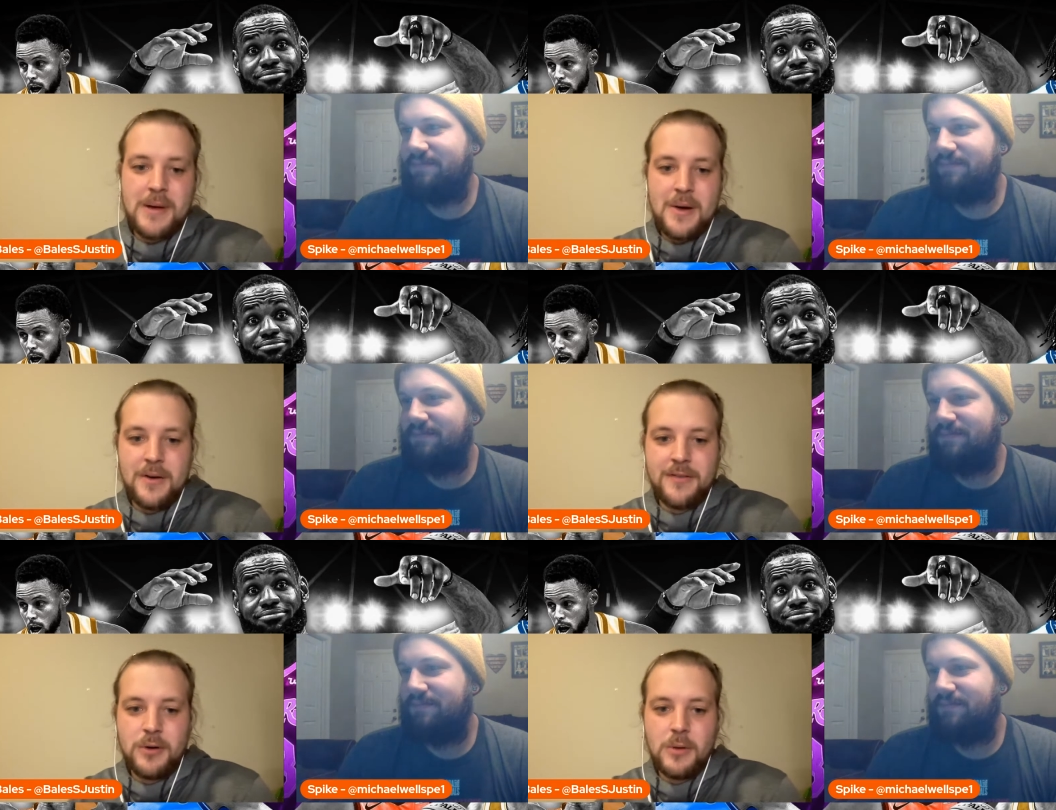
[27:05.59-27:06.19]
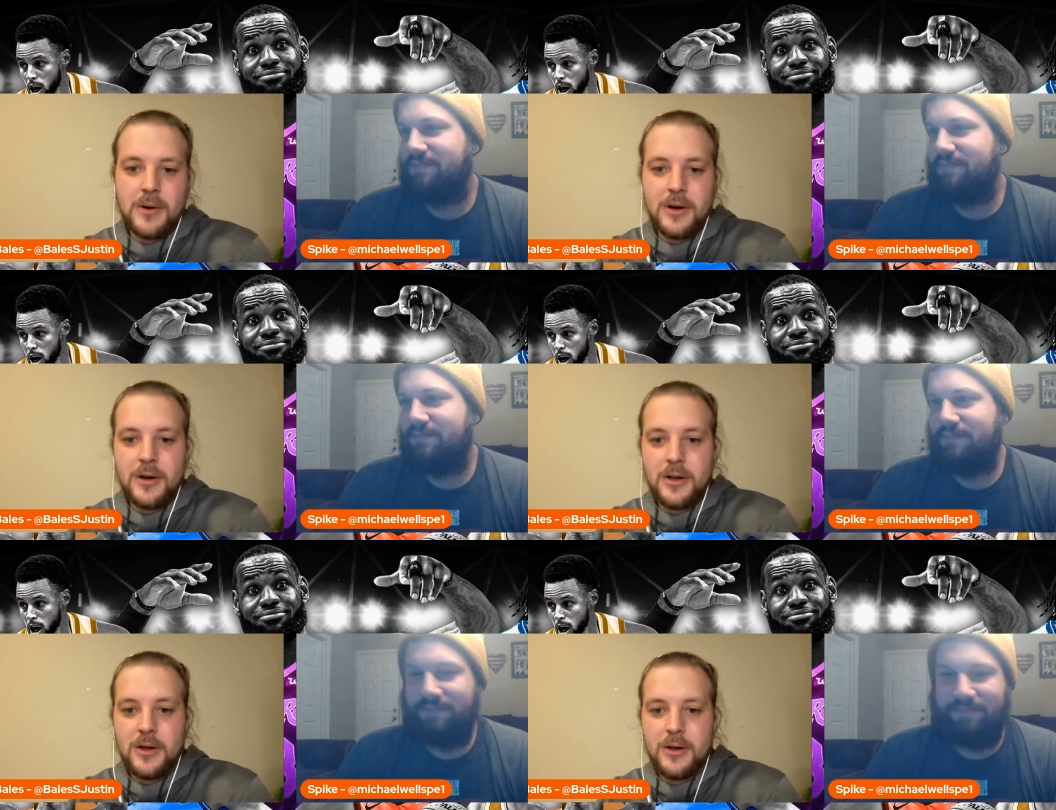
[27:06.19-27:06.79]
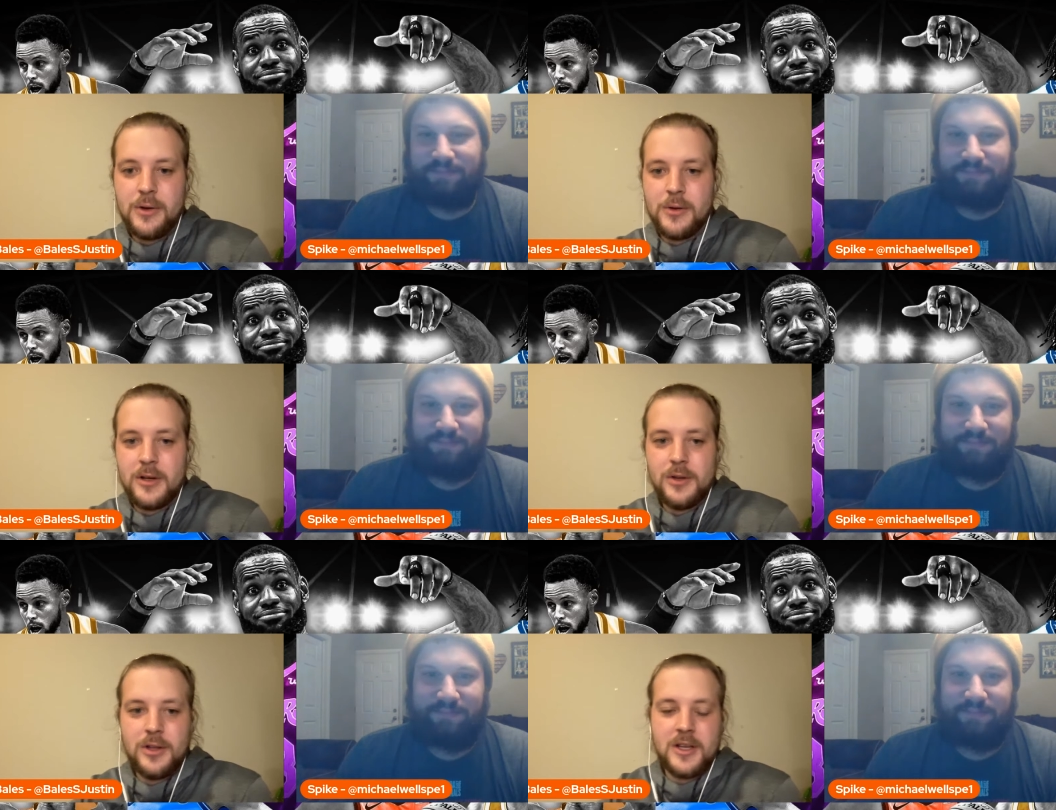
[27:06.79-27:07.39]
Speaker 1: power forward, who are
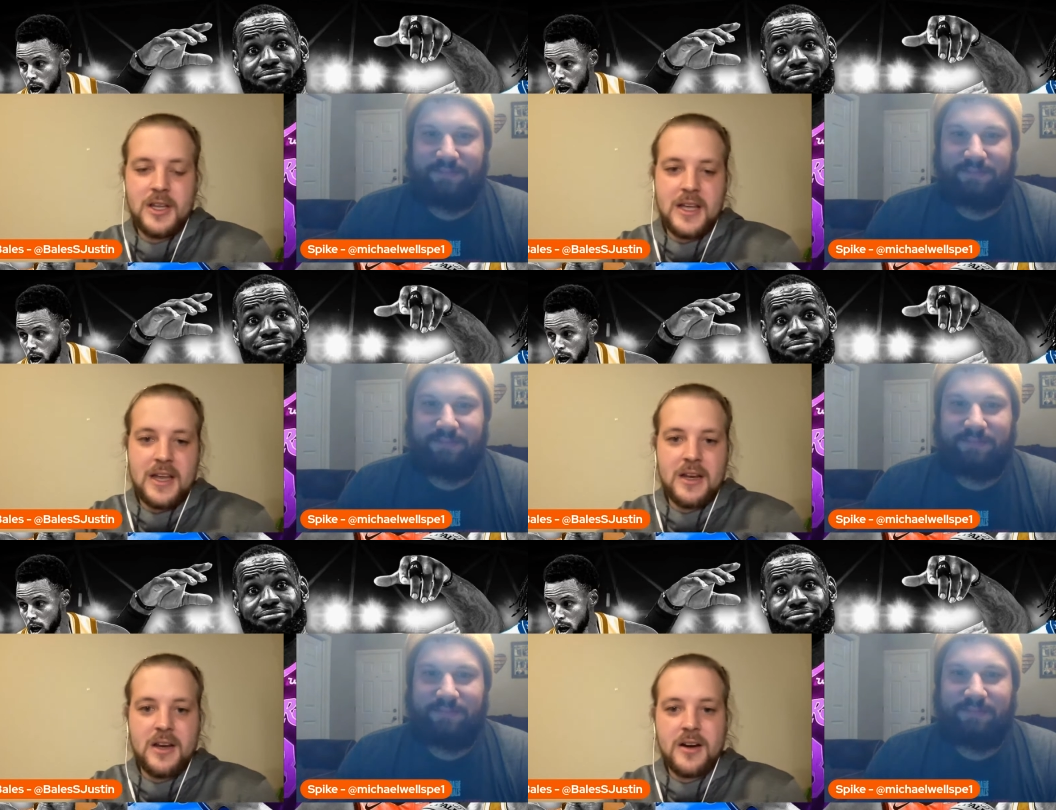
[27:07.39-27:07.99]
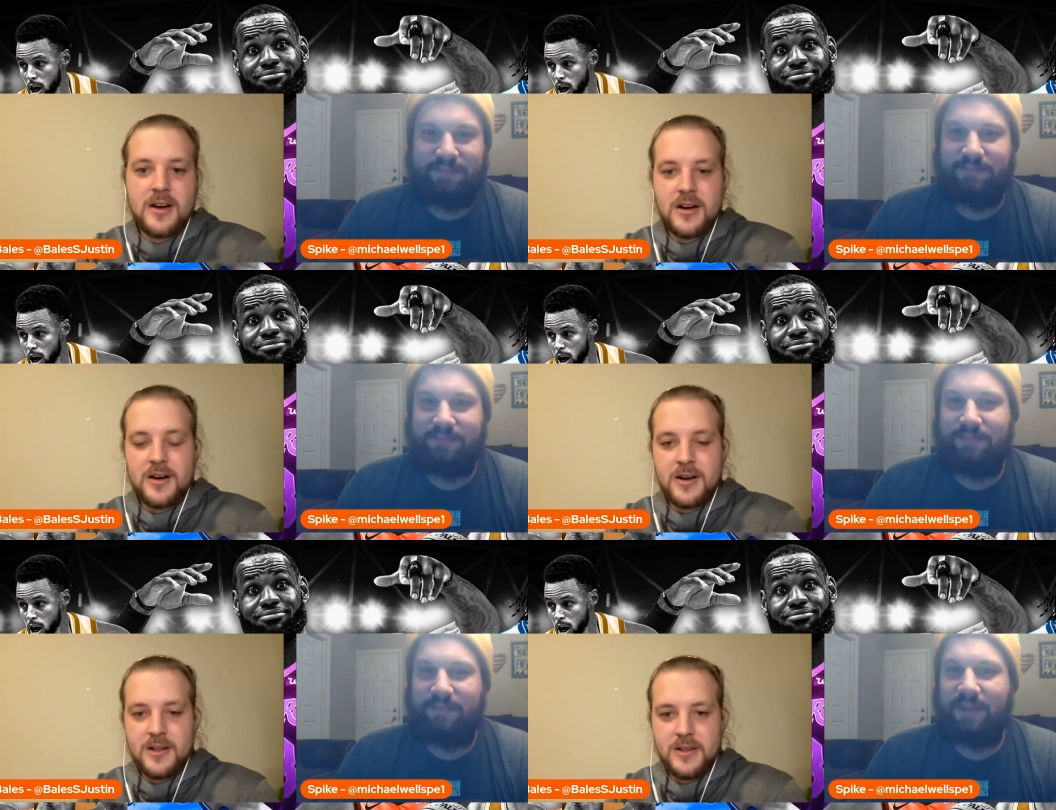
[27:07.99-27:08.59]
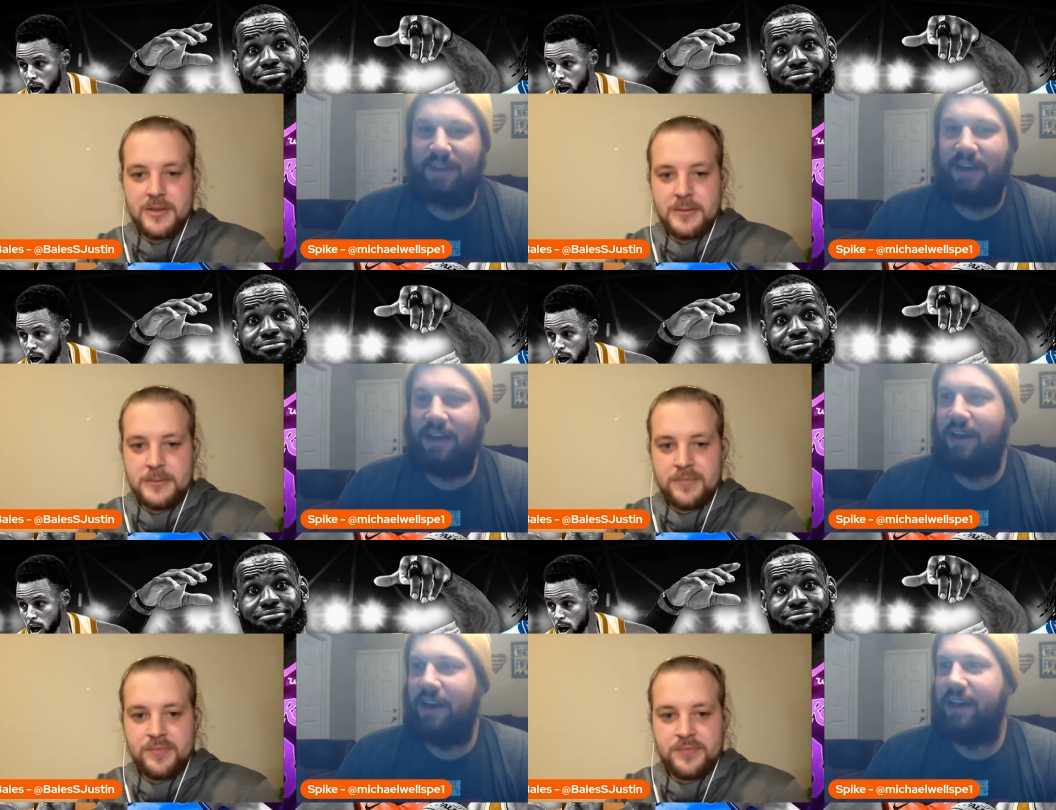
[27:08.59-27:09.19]
you looking at here?
Speaker 2: Uh,
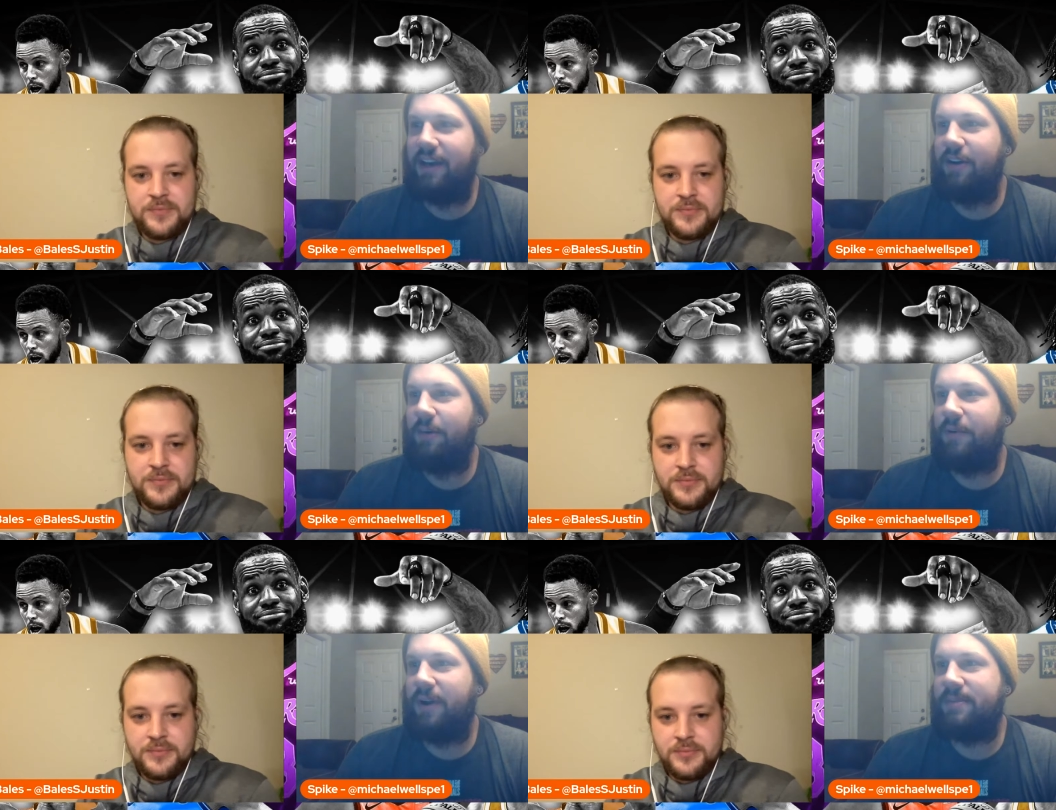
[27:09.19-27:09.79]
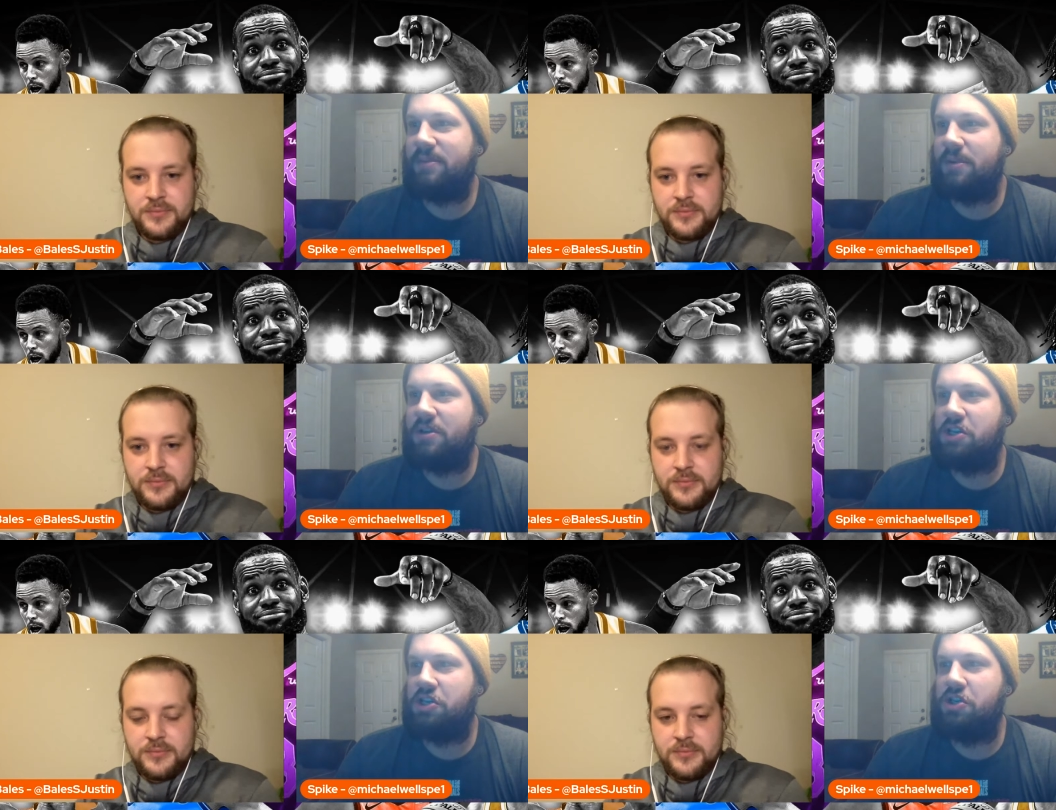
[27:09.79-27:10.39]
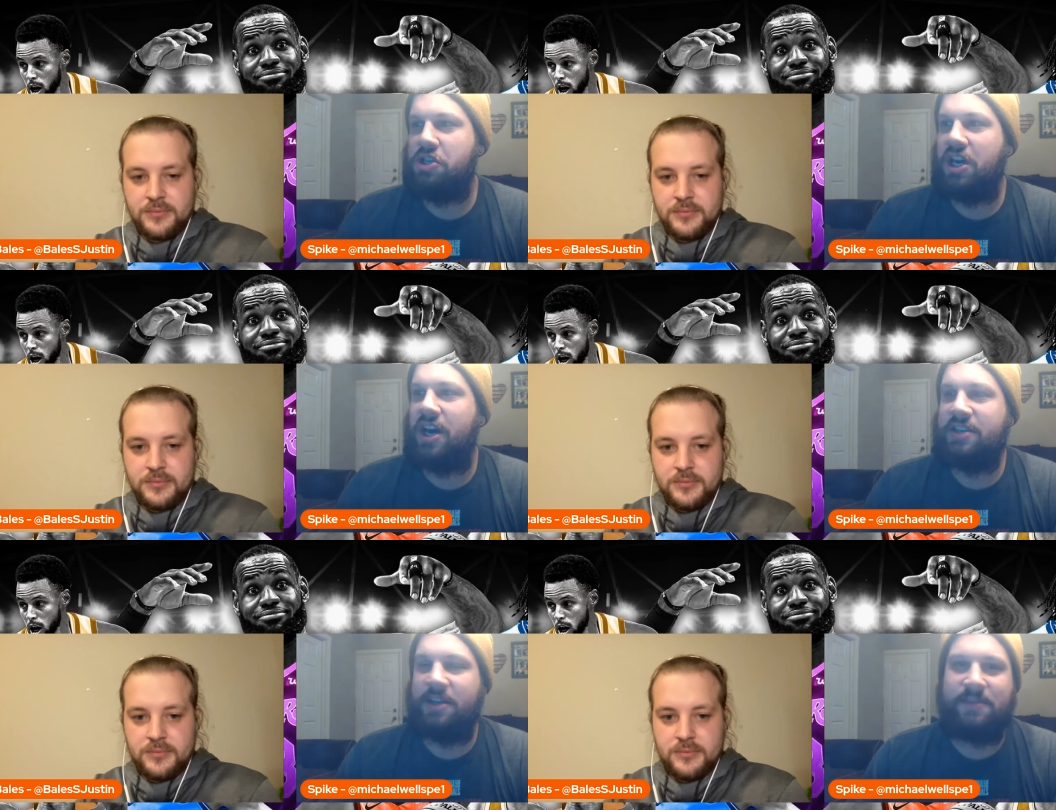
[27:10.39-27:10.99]
I got no problems with
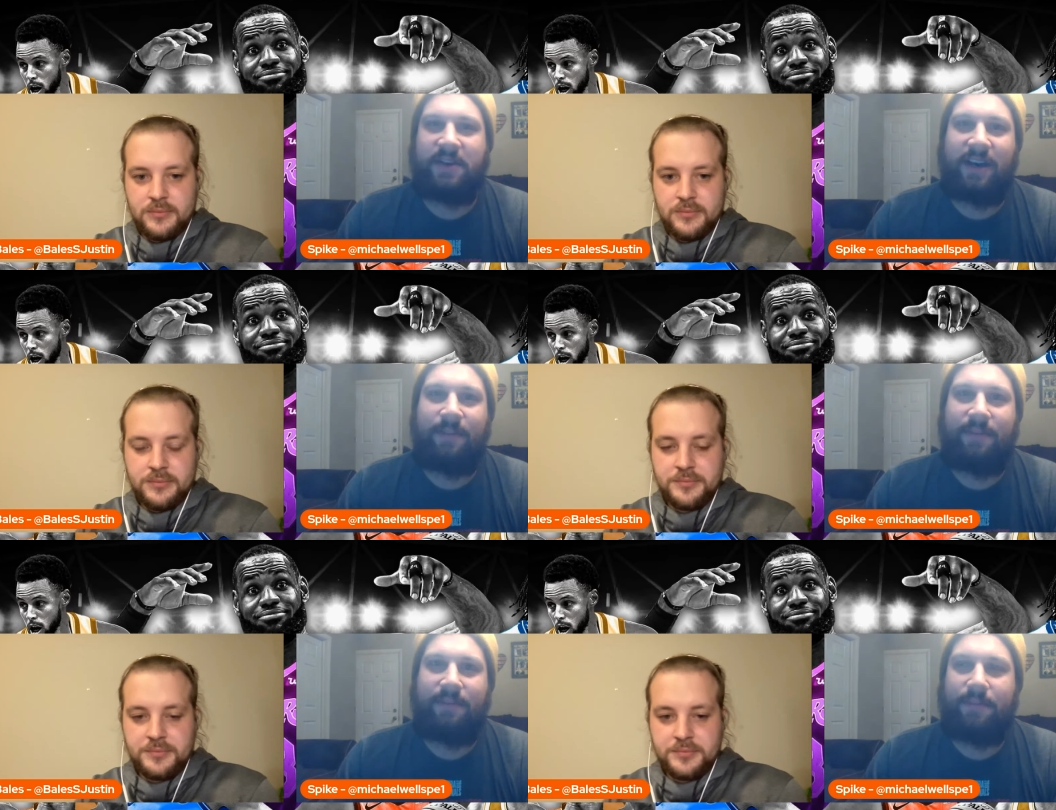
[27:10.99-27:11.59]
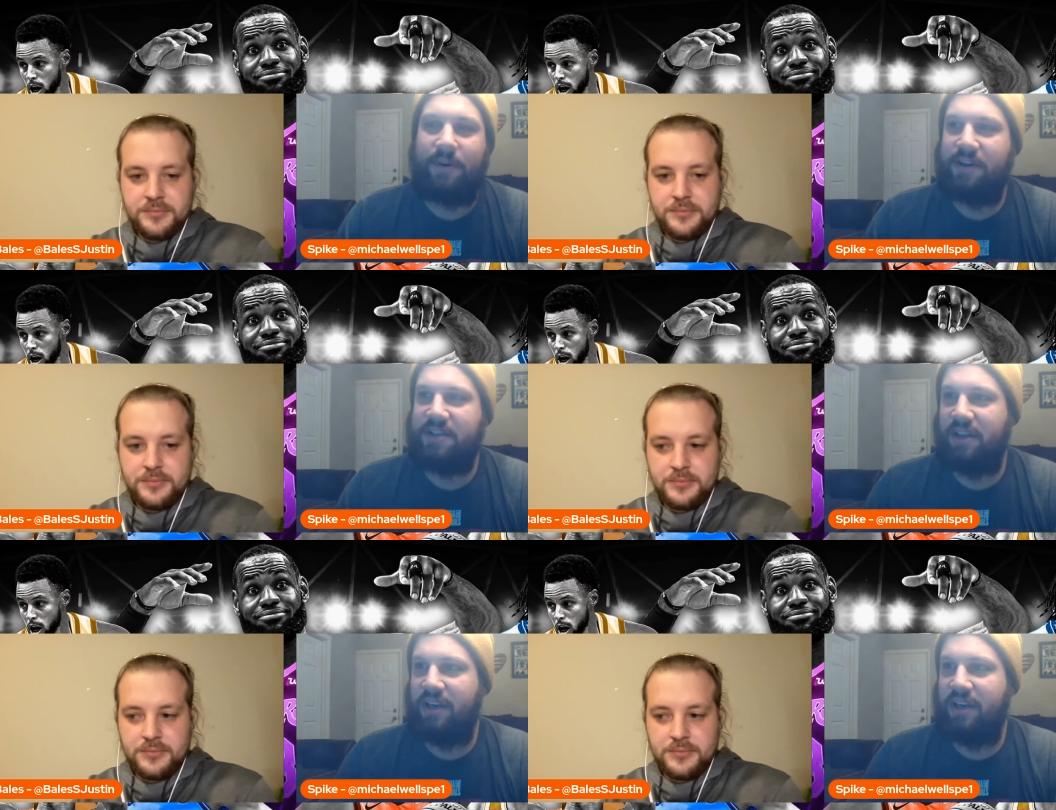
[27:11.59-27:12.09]
Giannis up top. Personally,